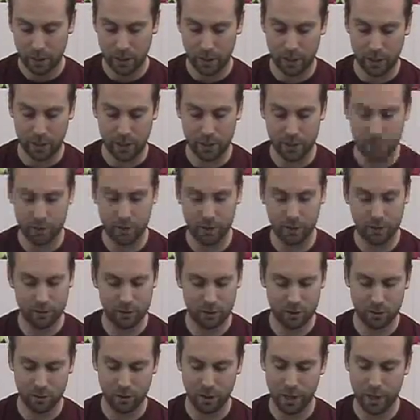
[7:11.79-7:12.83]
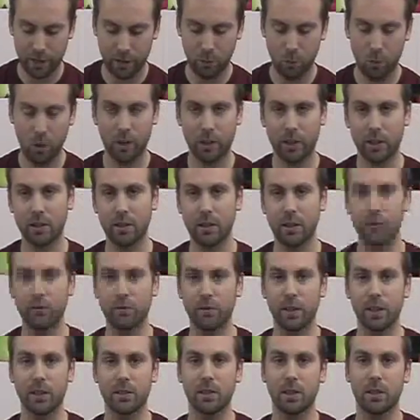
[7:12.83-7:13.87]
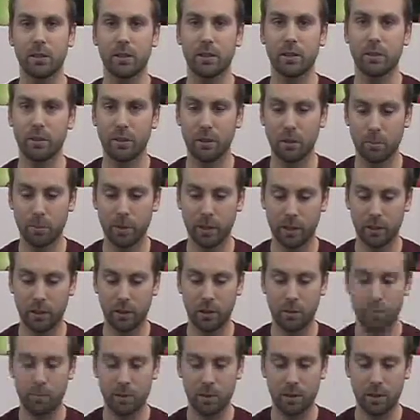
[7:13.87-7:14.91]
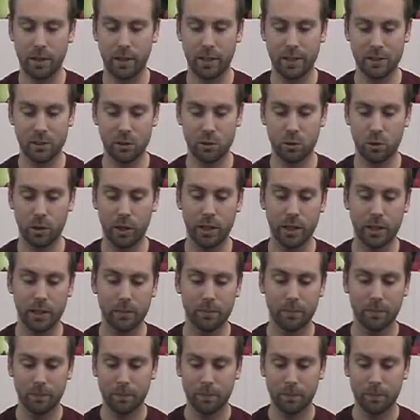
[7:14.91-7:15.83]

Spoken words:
and just a lot of Walking Dead fans out there that are picking it up as a trade.